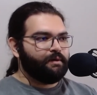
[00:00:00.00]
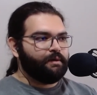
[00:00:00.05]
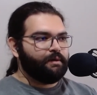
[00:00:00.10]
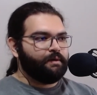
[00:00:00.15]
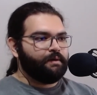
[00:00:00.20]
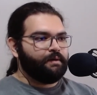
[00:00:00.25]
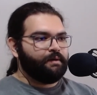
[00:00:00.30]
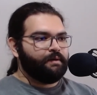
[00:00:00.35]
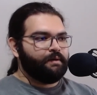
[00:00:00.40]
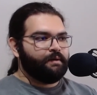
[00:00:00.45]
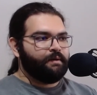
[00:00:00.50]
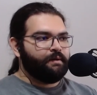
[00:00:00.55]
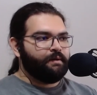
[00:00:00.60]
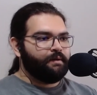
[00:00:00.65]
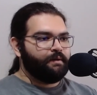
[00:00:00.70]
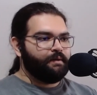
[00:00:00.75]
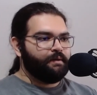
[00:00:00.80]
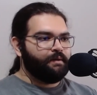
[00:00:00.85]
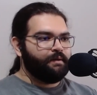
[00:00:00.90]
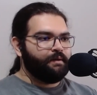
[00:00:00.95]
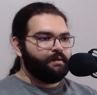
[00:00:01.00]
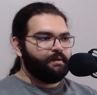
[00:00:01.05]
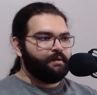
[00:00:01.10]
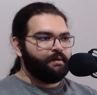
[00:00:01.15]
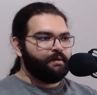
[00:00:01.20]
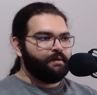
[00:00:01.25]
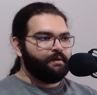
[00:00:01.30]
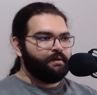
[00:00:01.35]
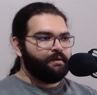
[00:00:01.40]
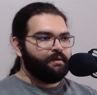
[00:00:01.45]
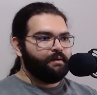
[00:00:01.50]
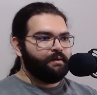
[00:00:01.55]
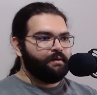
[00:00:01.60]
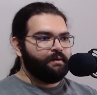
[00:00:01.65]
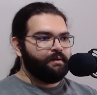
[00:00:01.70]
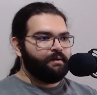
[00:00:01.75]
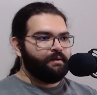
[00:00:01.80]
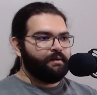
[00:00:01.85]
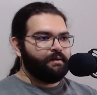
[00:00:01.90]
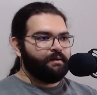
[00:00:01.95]

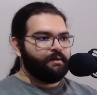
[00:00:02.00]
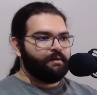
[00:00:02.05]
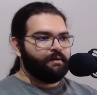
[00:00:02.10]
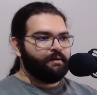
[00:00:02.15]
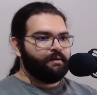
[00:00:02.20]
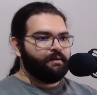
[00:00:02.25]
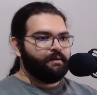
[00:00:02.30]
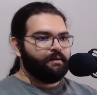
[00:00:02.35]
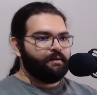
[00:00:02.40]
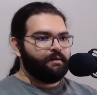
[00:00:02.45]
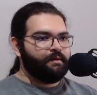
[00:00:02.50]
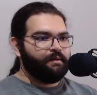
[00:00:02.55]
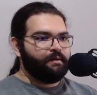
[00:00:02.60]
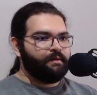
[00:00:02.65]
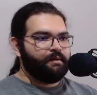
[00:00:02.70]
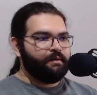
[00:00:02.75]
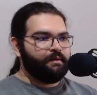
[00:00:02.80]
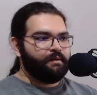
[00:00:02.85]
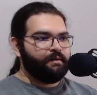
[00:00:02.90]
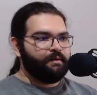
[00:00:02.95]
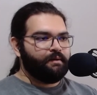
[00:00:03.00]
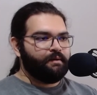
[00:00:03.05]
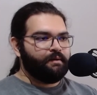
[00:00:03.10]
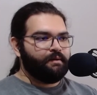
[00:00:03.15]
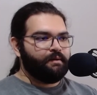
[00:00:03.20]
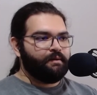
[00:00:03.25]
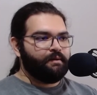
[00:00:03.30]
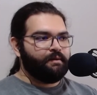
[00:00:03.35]
(silence)